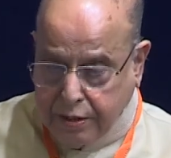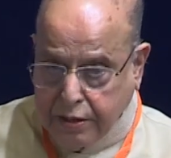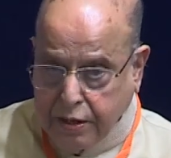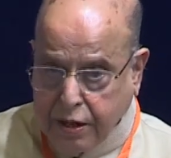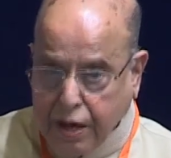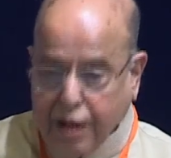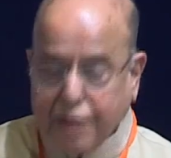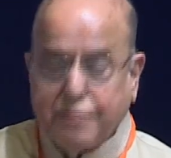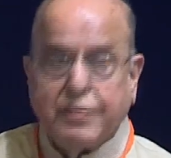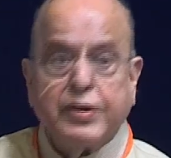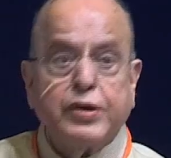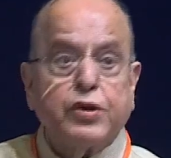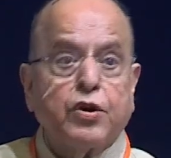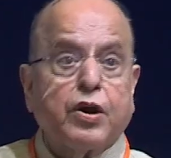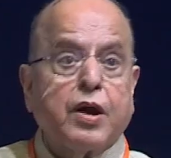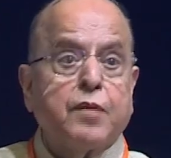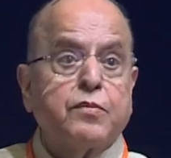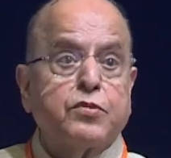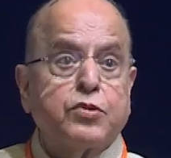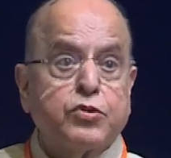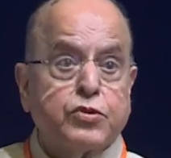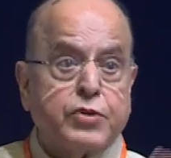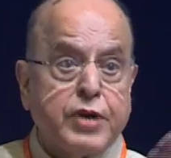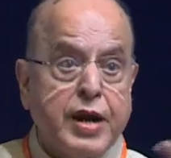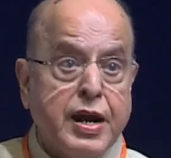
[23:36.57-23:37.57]
And when you come
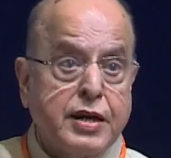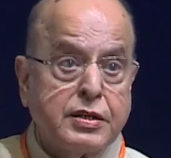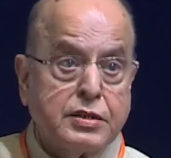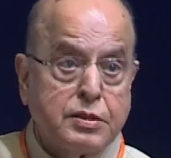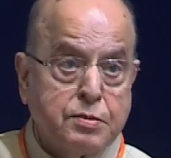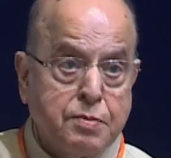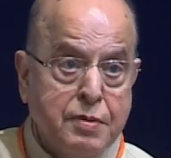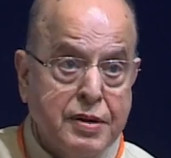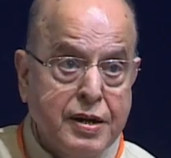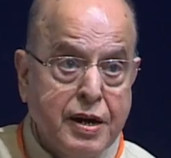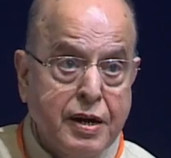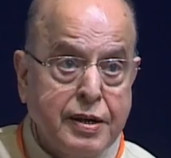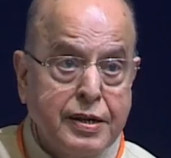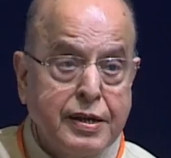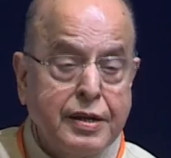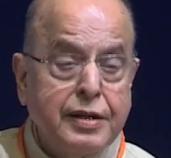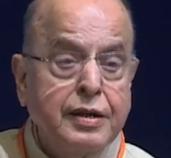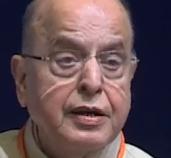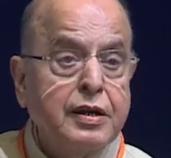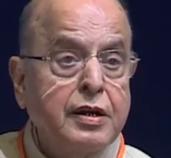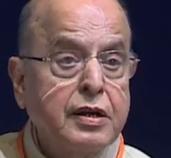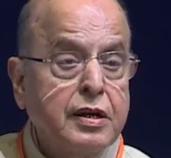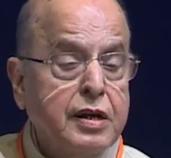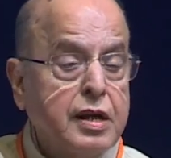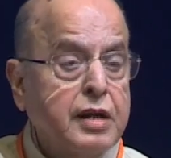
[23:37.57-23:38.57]
to transdisciplinary,
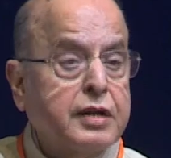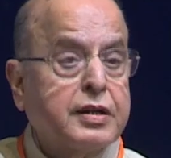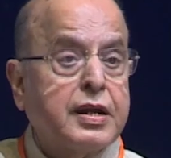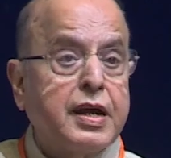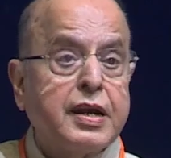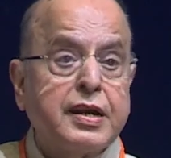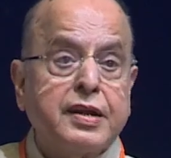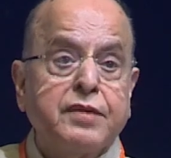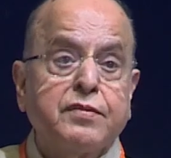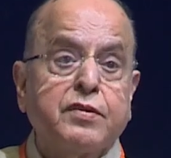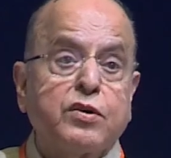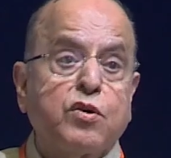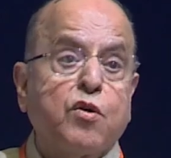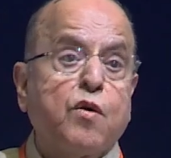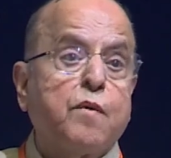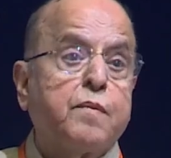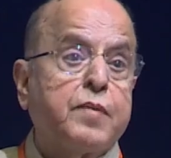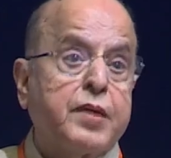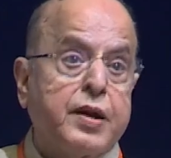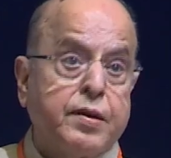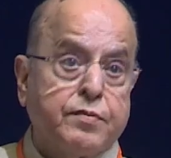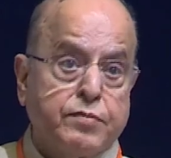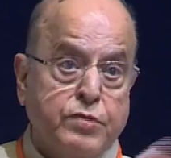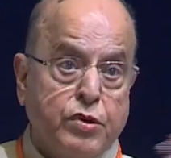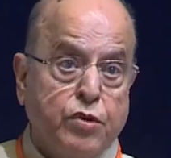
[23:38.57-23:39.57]
it can even open
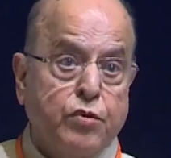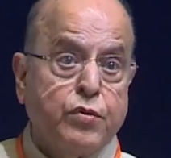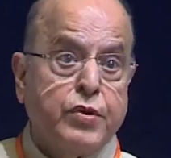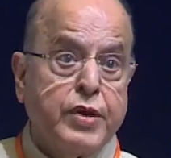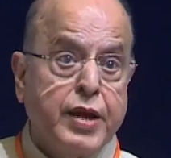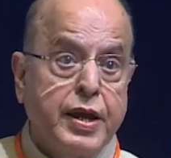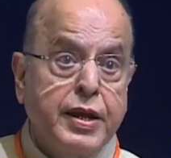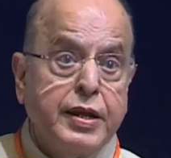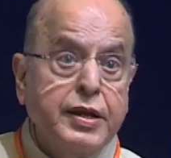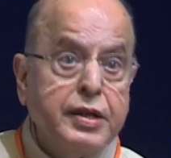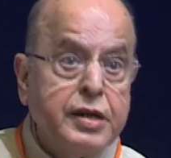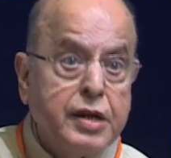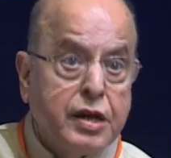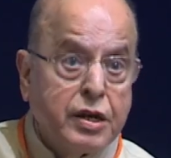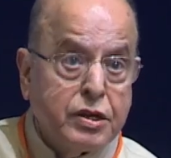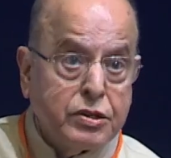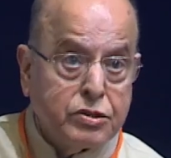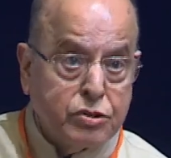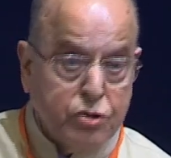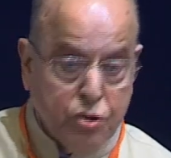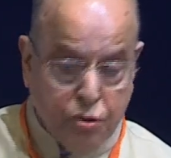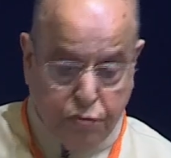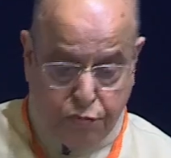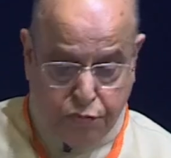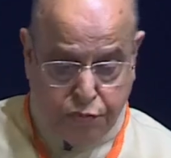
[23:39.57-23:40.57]
up new areas
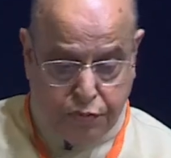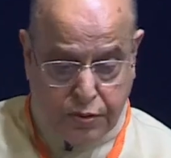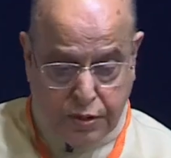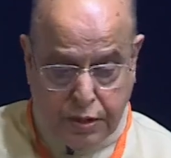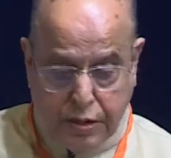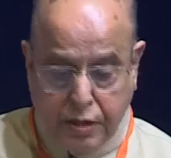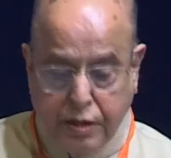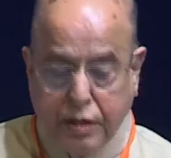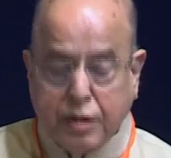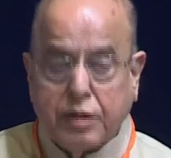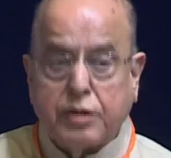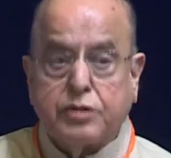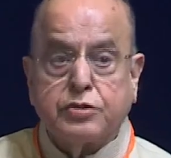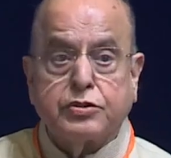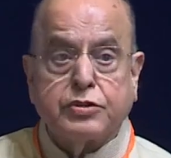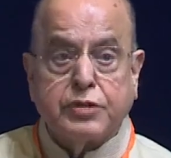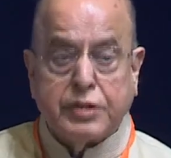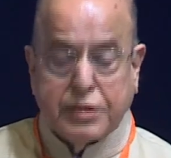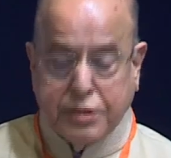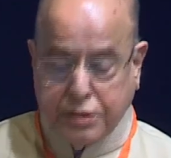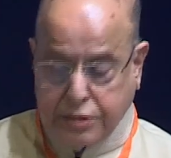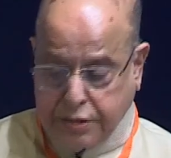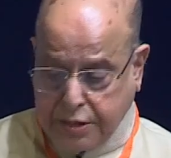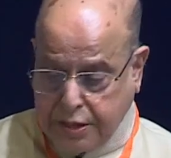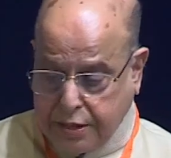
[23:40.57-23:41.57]
of
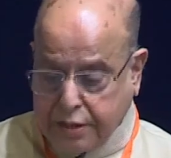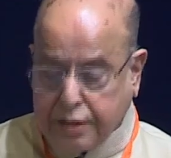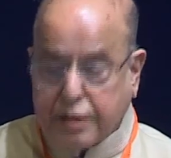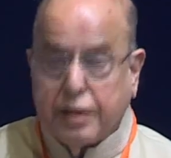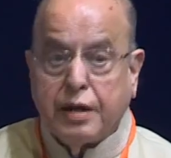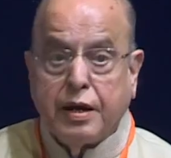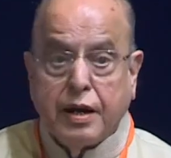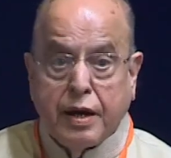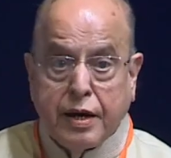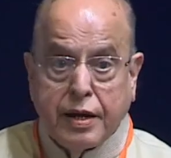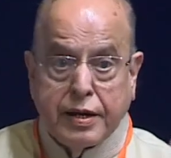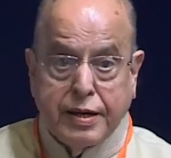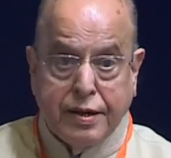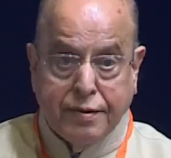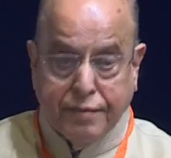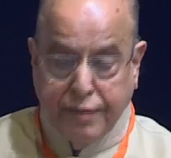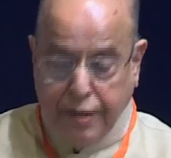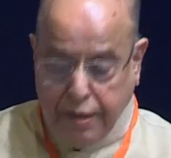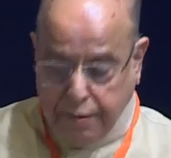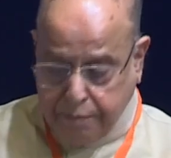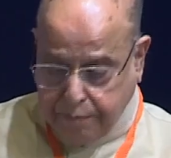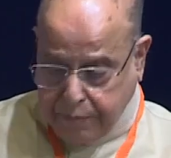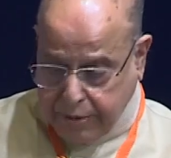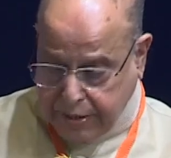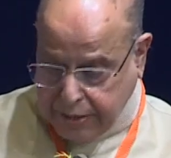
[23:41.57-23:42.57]
research and
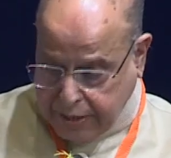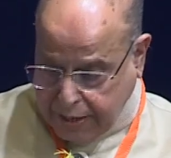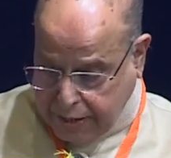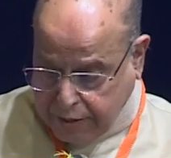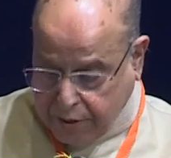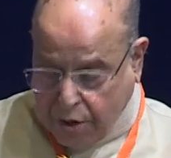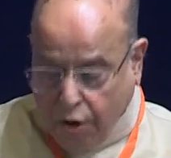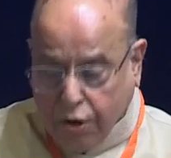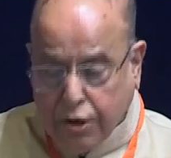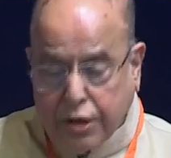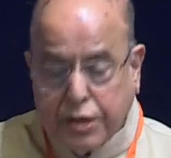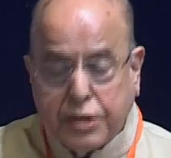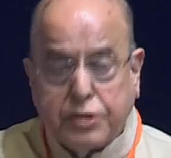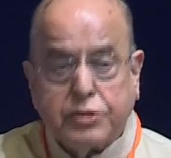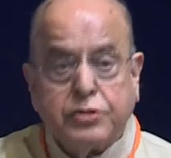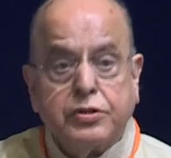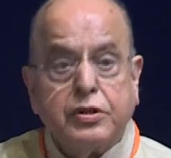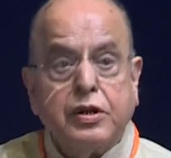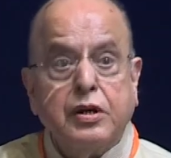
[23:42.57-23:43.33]
development and knowledge.